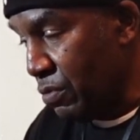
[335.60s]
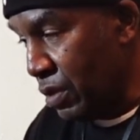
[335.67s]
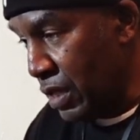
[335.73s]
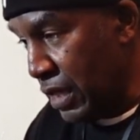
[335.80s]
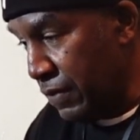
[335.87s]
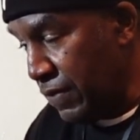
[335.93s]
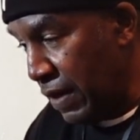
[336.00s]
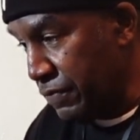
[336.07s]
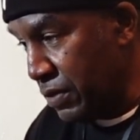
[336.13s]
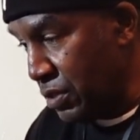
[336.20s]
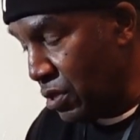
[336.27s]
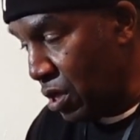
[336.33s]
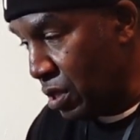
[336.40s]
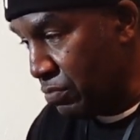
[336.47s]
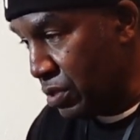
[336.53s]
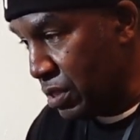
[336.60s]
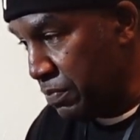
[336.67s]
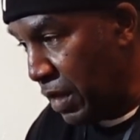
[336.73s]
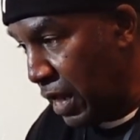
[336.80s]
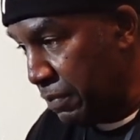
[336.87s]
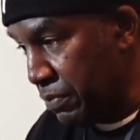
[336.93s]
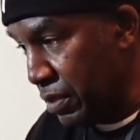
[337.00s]
Eve After Dark was
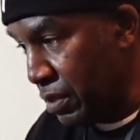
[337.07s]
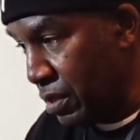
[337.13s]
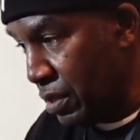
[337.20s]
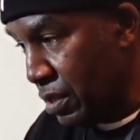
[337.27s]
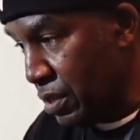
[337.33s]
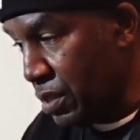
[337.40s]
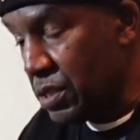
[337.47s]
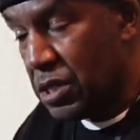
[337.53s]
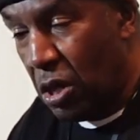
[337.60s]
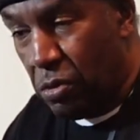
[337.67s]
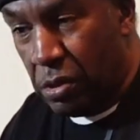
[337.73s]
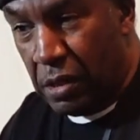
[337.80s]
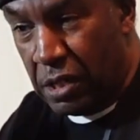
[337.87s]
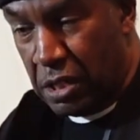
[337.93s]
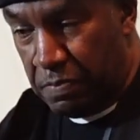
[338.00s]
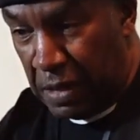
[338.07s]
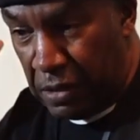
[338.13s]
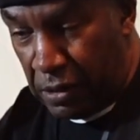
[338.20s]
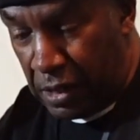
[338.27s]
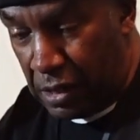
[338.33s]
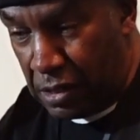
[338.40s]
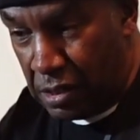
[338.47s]
popping. Total
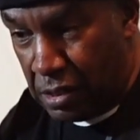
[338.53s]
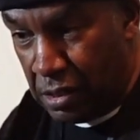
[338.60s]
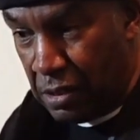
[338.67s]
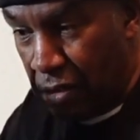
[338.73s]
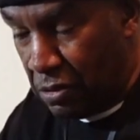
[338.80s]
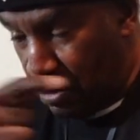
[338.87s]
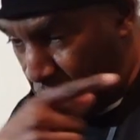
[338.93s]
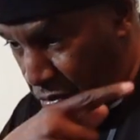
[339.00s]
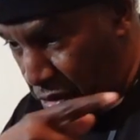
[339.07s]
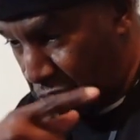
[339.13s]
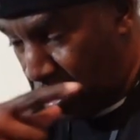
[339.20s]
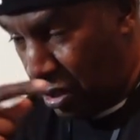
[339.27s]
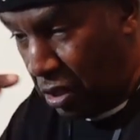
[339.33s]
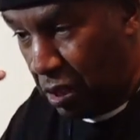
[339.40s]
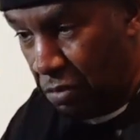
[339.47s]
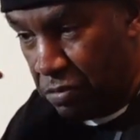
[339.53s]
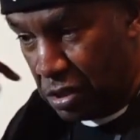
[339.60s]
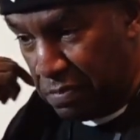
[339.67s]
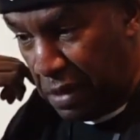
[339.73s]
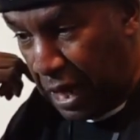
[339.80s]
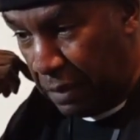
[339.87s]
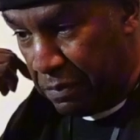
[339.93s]
Experience. Crenshaw was
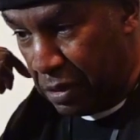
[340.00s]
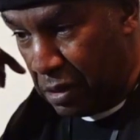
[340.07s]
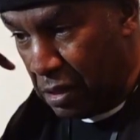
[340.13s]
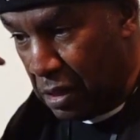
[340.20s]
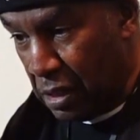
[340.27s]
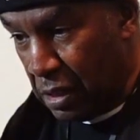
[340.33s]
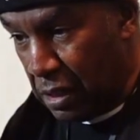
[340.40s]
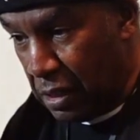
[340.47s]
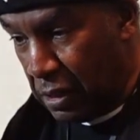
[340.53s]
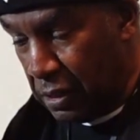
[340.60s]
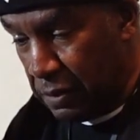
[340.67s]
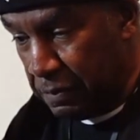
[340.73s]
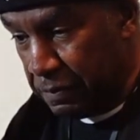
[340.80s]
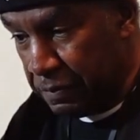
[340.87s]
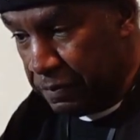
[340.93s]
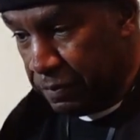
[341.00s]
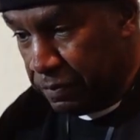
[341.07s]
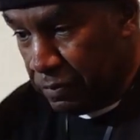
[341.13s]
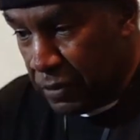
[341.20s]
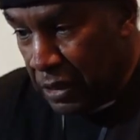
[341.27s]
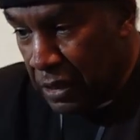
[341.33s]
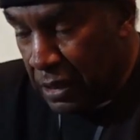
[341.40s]
popping.
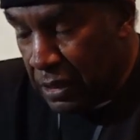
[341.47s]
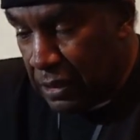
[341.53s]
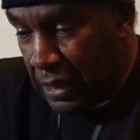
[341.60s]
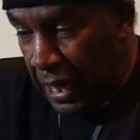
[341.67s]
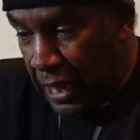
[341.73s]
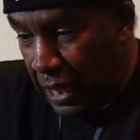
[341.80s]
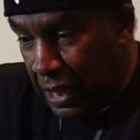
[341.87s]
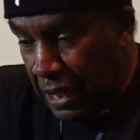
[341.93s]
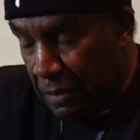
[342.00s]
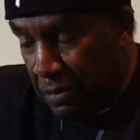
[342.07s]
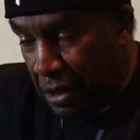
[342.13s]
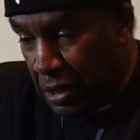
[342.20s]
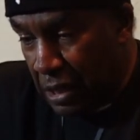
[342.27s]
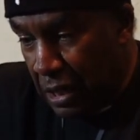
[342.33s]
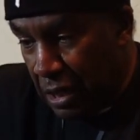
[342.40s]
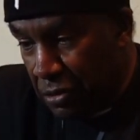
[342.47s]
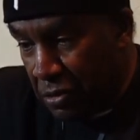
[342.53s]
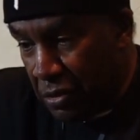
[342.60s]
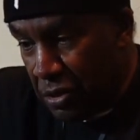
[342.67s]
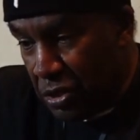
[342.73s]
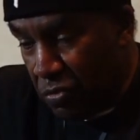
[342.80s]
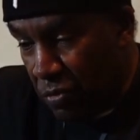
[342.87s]
That club on
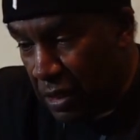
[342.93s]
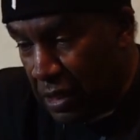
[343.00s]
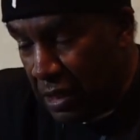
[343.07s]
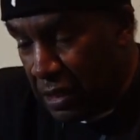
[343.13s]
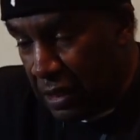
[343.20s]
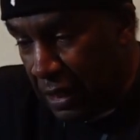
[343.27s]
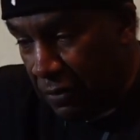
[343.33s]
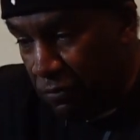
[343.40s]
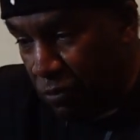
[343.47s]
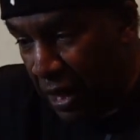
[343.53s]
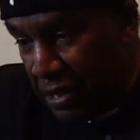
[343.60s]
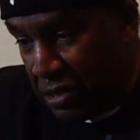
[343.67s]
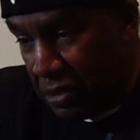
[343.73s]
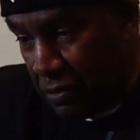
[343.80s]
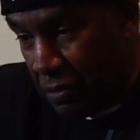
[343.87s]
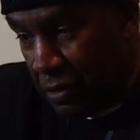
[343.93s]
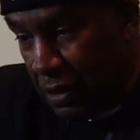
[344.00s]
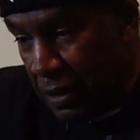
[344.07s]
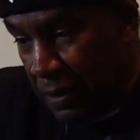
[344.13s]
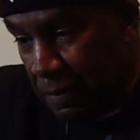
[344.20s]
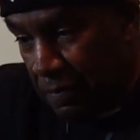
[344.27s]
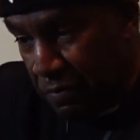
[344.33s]
120th and Western
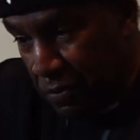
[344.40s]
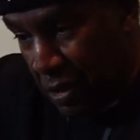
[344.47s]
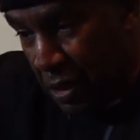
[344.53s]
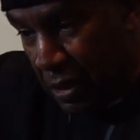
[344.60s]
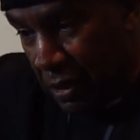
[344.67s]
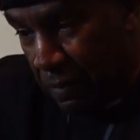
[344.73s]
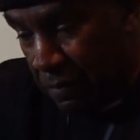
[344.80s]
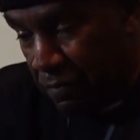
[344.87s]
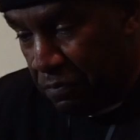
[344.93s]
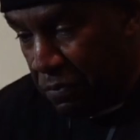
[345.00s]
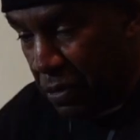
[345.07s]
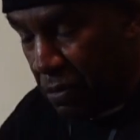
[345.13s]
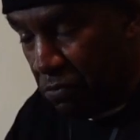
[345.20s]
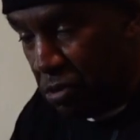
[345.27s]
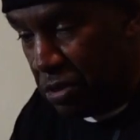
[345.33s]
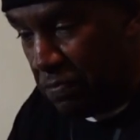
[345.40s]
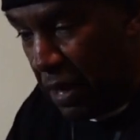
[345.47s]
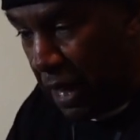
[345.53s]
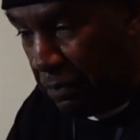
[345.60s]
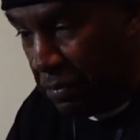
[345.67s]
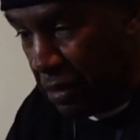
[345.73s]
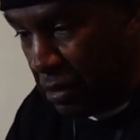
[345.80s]
was
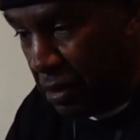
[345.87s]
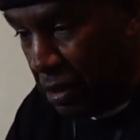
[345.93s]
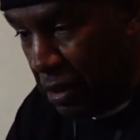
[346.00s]
popping.